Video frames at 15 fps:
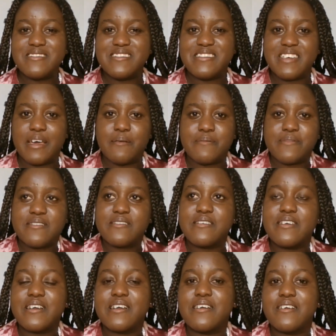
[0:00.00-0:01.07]
jams.
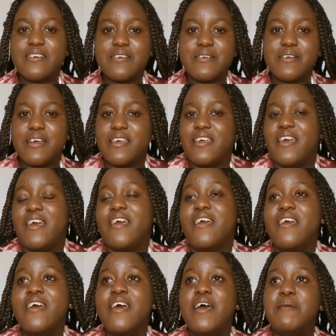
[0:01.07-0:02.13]

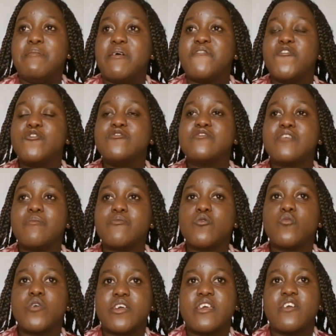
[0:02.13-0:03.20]
My phone stopped
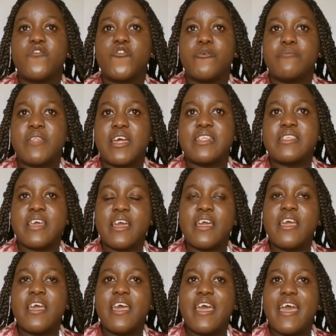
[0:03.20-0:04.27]
working from that
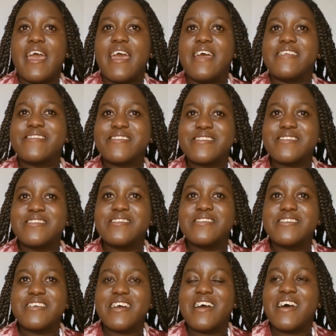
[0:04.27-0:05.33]
day, and
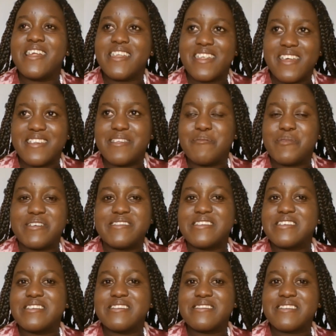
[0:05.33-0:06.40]
another blessing
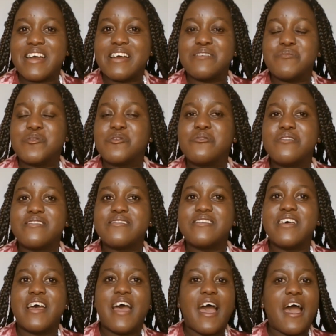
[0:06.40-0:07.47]
in disguise, because
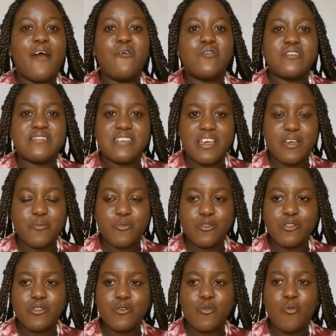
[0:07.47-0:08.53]
I was
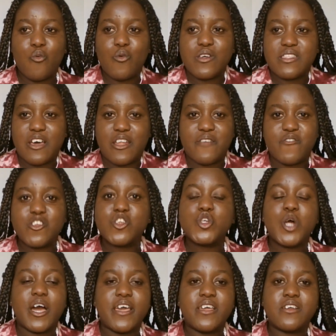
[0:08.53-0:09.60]
able, without even
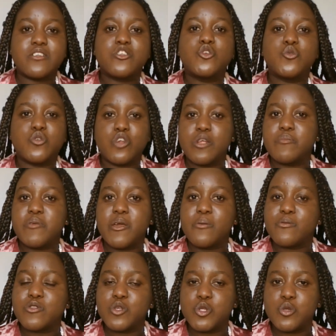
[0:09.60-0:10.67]
trying, to not be
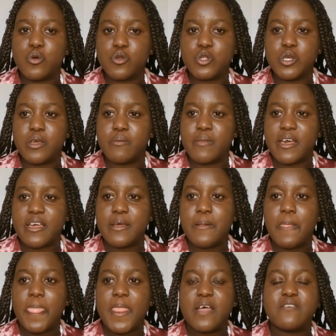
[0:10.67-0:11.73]
able to talk to him. Like,
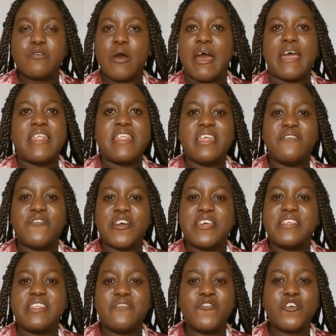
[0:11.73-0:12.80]
so he
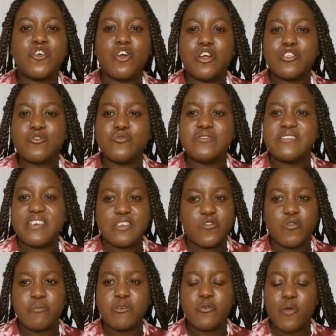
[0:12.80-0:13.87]
never got those texts
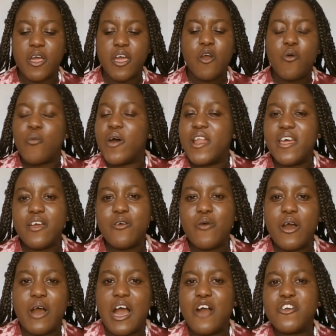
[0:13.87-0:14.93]
from me.
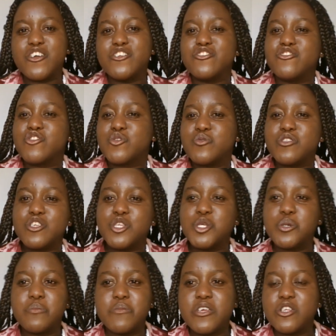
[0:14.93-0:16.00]
How can you do this
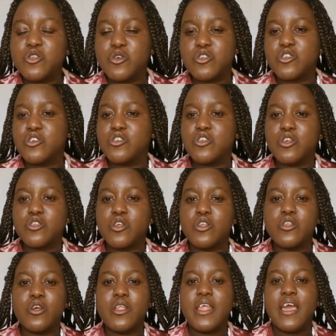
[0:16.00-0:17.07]
to me? No.
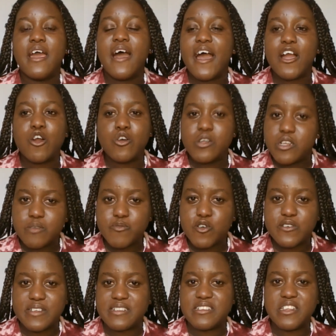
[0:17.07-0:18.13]
I couldn't,
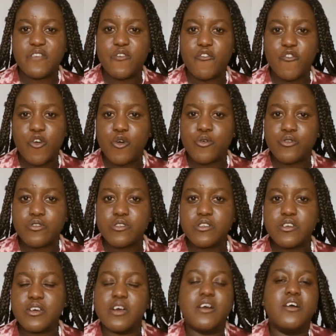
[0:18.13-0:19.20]
because I didn't have a phone.
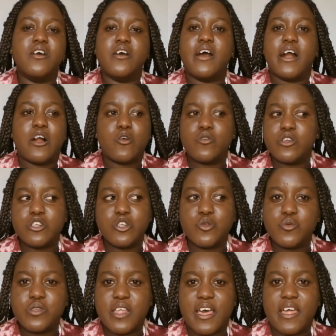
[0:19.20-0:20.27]
I couldn't
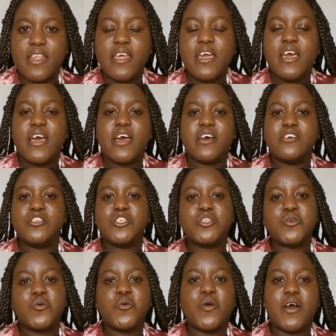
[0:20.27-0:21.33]
do that. And
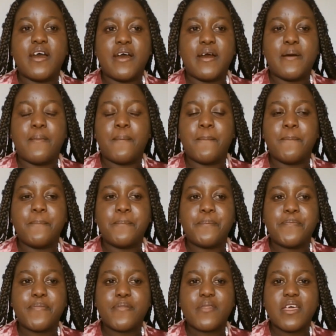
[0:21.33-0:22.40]
so
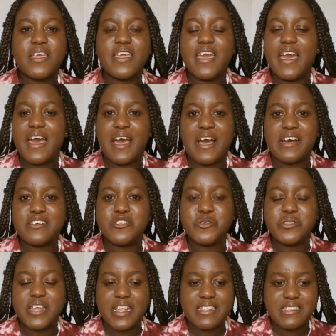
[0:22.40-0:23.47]
so
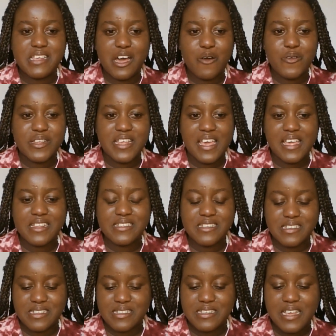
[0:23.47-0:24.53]
that's how it
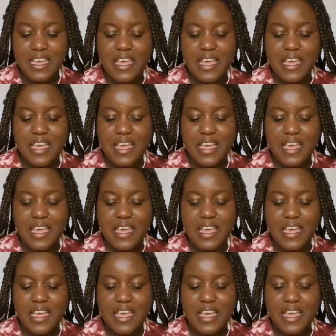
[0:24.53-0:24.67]
ended.